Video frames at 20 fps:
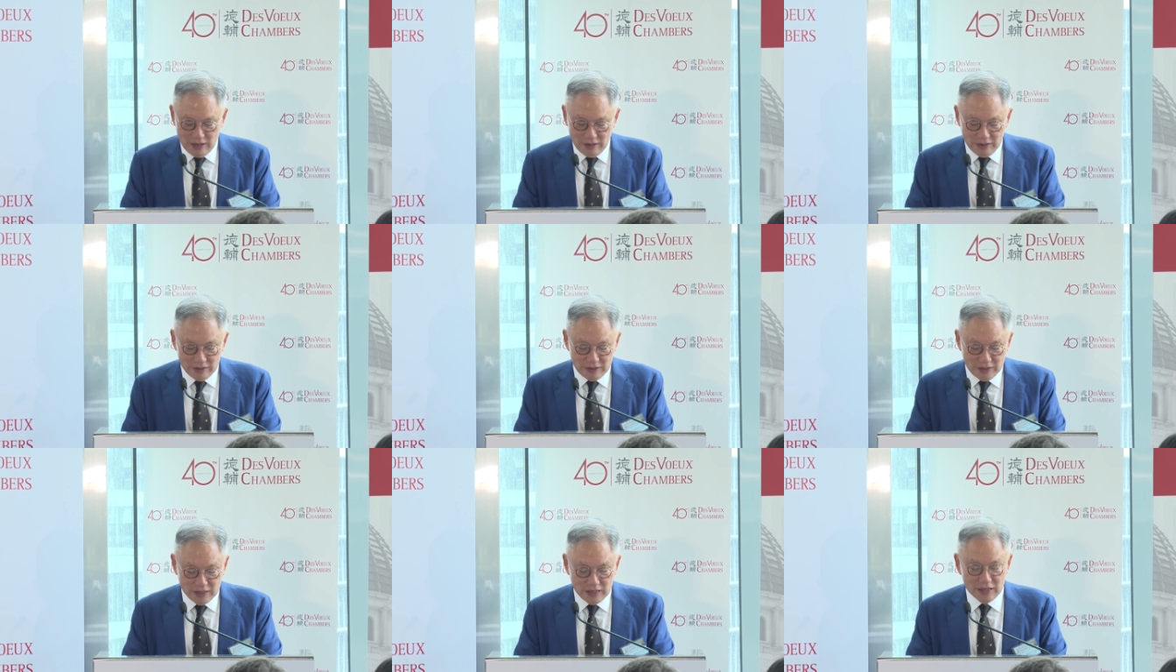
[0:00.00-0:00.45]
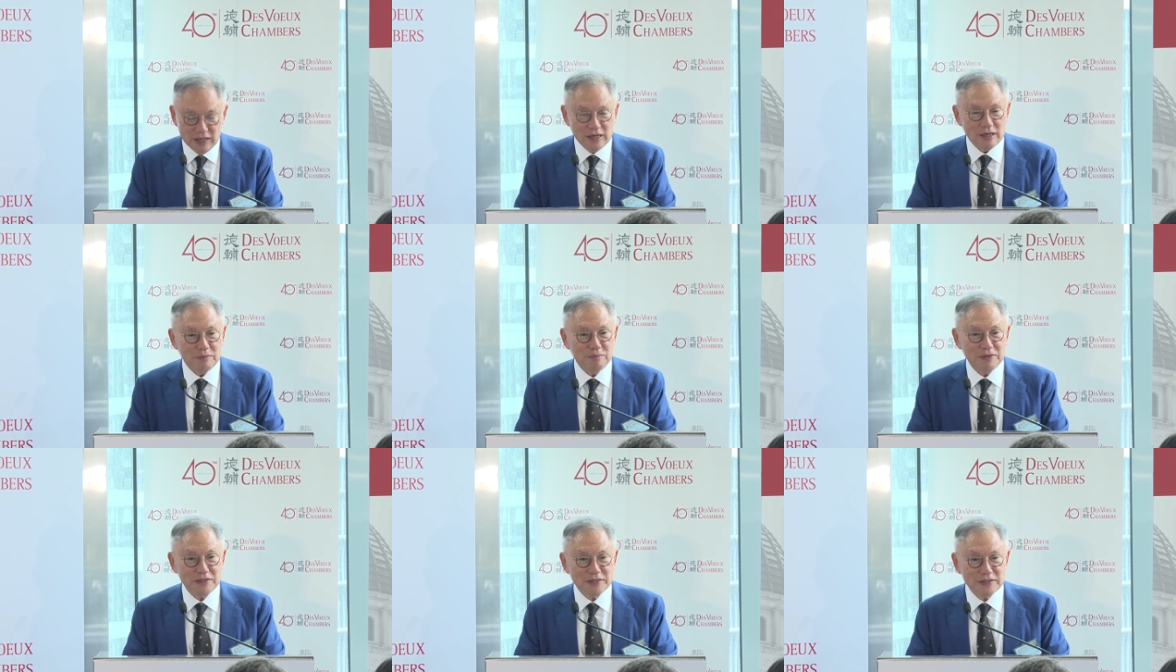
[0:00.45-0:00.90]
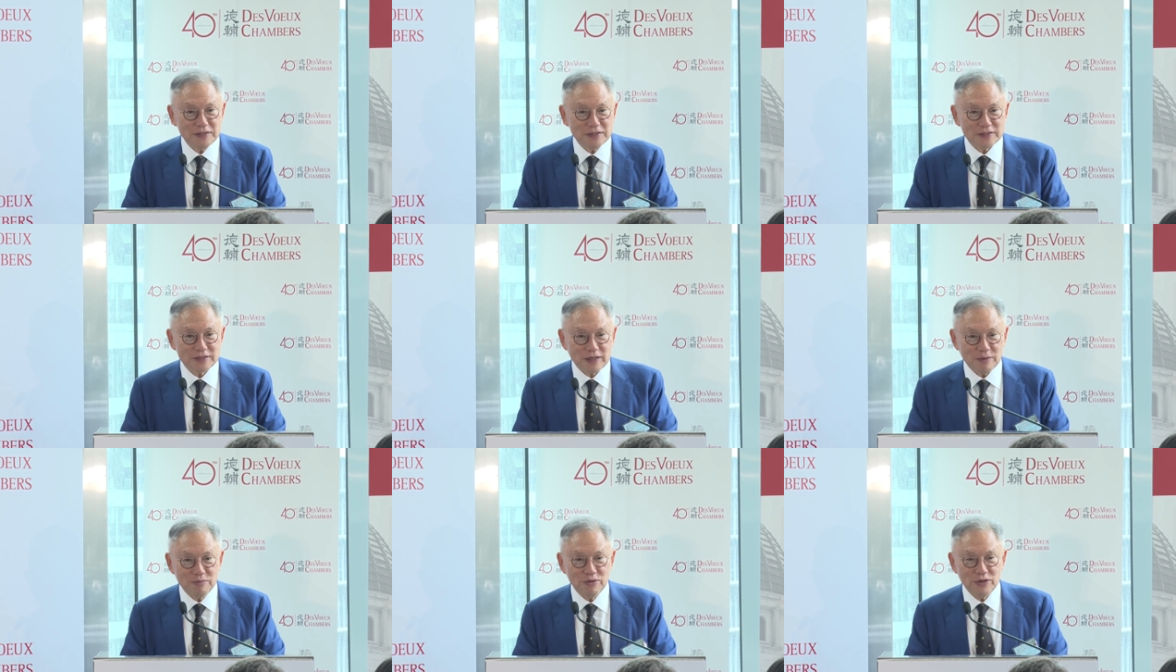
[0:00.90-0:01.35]
The
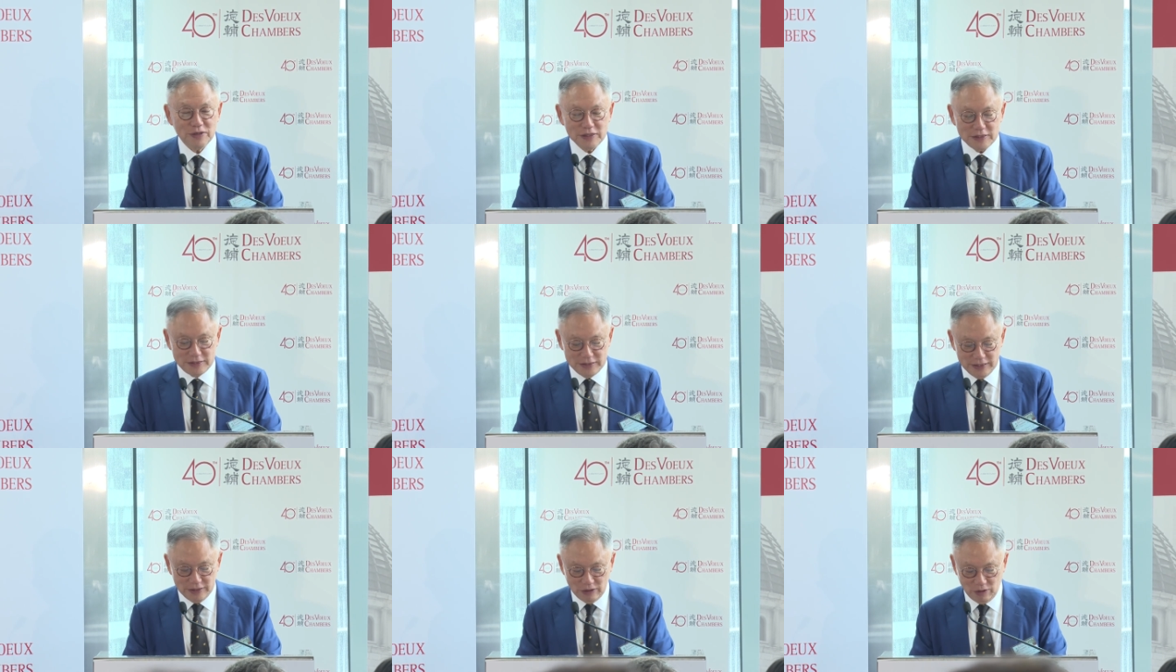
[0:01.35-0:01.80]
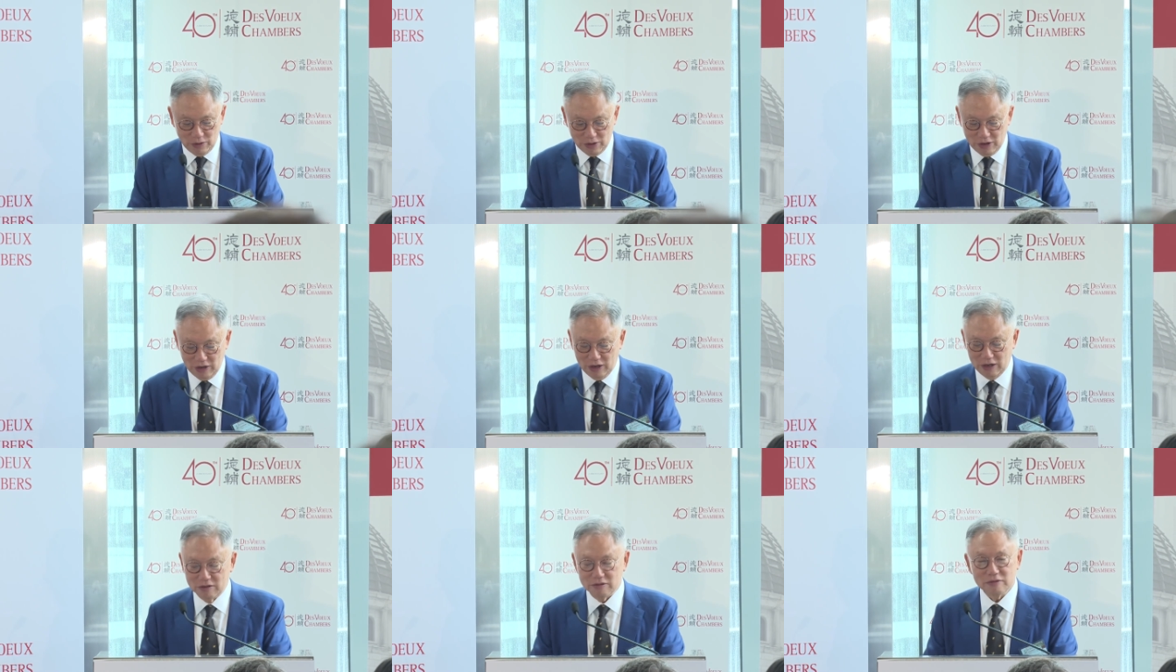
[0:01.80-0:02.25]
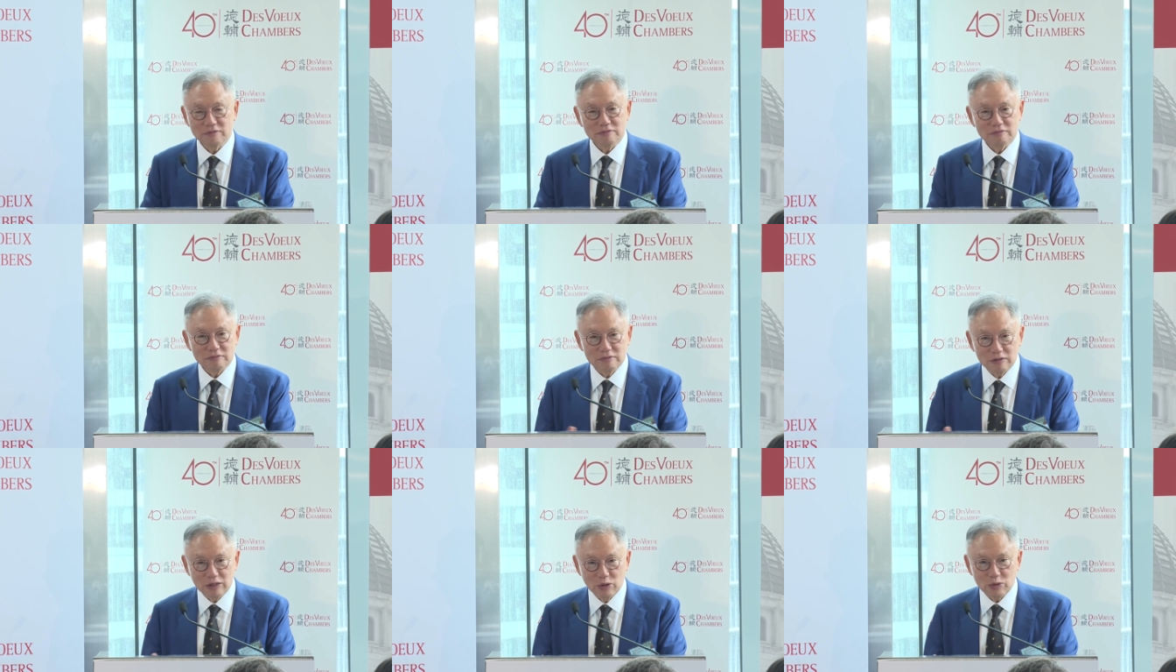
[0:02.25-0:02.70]
business community in Hong Kong,
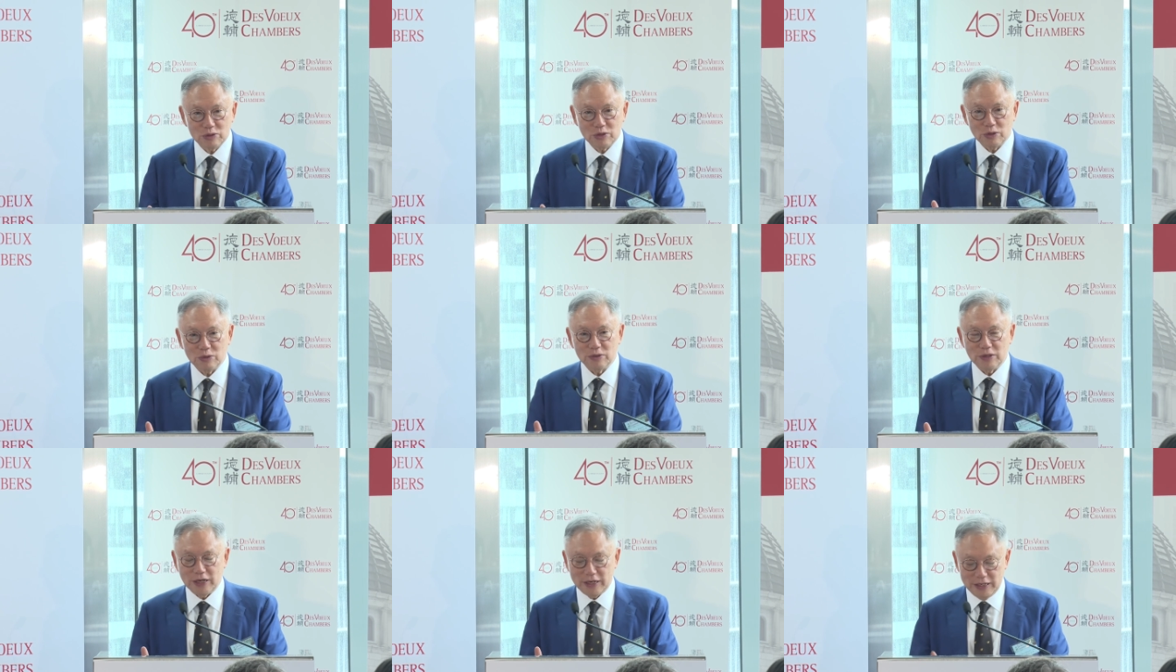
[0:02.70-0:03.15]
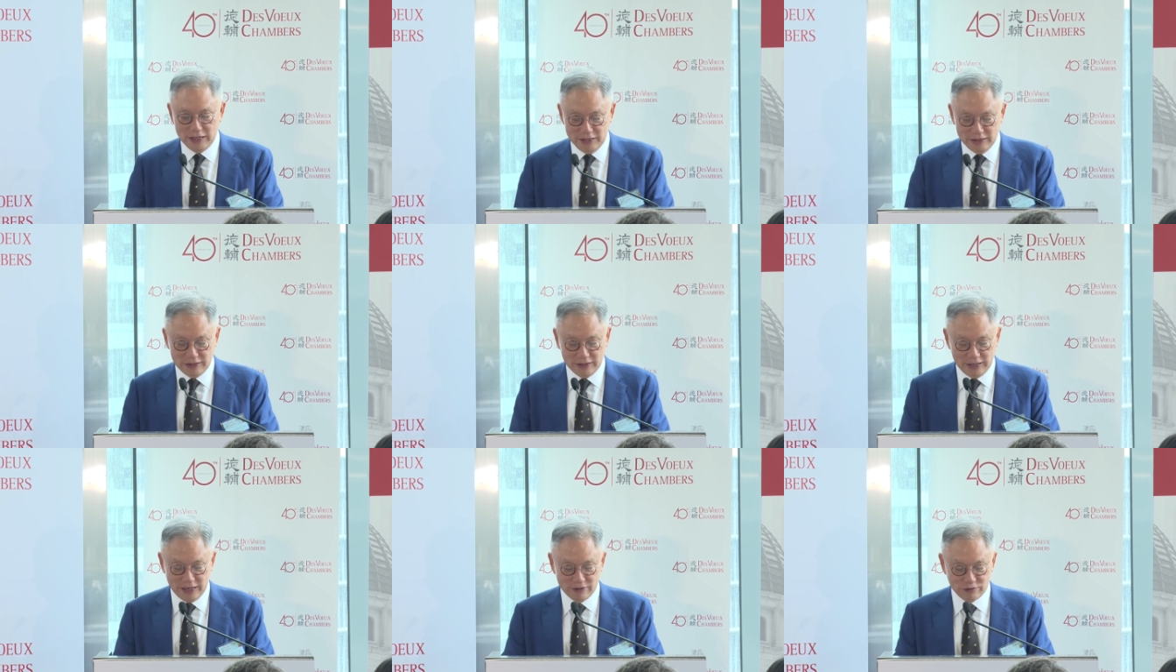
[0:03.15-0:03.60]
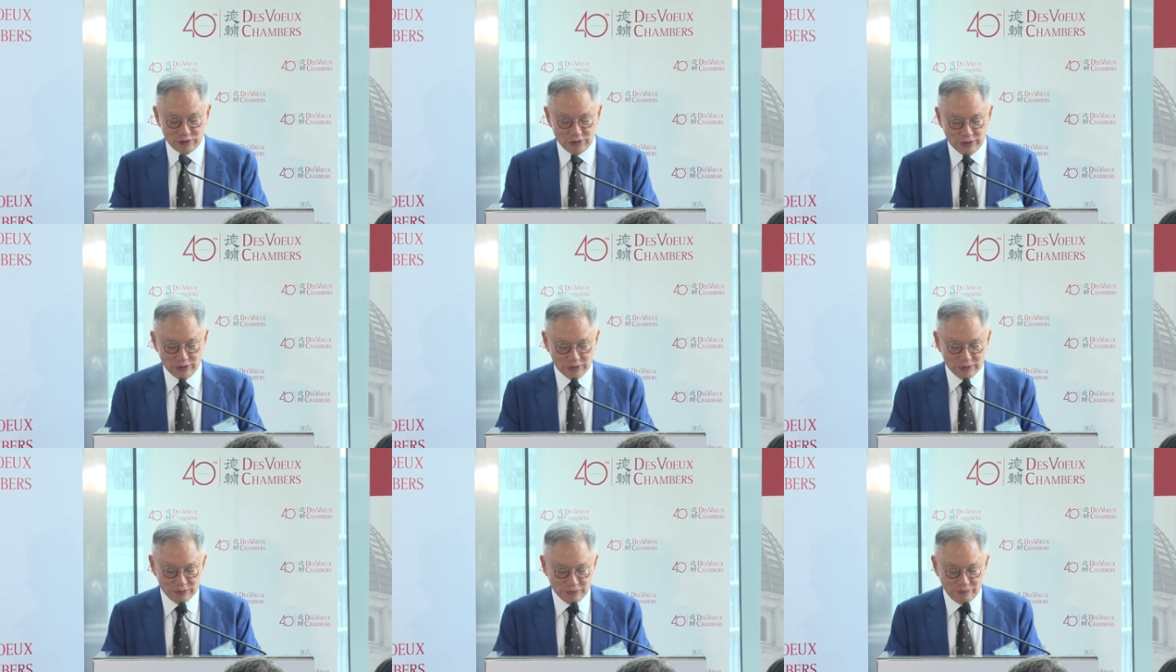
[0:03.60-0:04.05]
local and
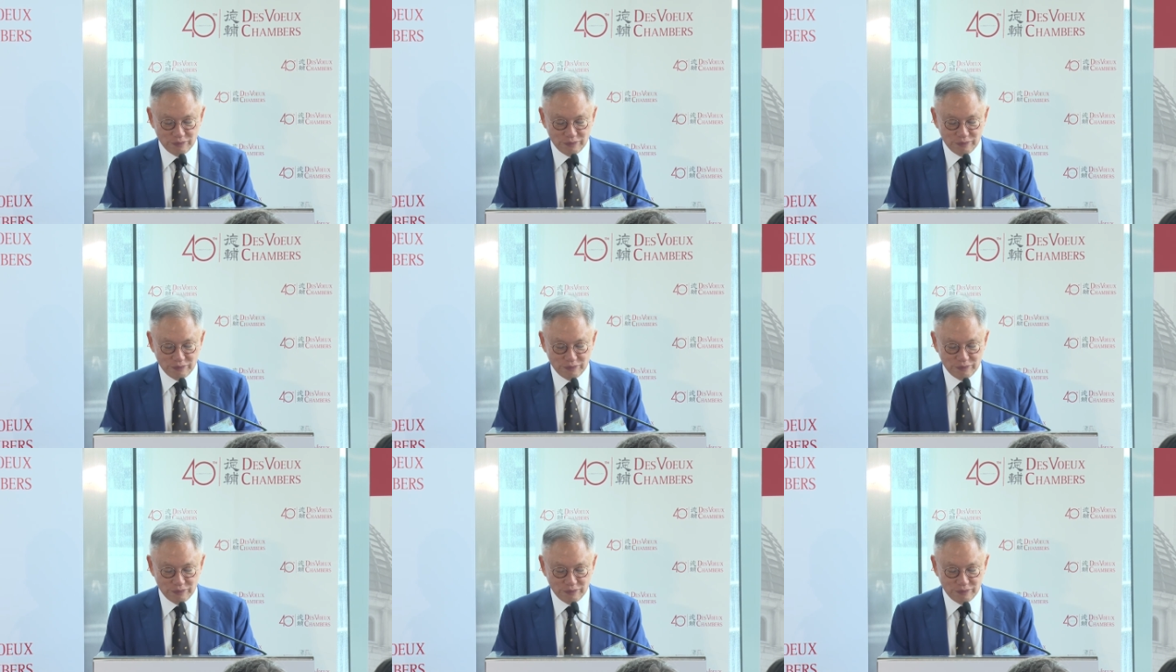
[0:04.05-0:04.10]
international,